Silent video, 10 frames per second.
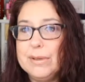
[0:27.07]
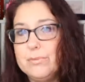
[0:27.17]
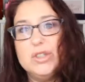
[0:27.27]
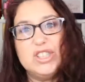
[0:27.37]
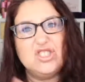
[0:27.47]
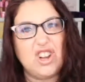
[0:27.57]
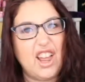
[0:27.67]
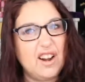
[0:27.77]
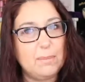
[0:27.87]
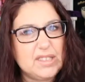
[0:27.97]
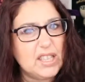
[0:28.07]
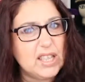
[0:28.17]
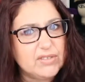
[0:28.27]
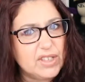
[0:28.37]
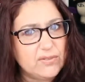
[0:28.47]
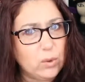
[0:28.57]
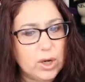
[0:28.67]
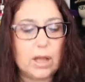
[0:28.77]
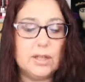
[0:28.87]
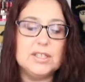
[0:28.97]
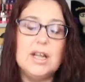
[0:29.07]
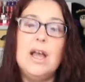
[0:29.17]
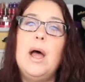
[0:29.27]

but we'll just round it up and say it's fifty-four dollars.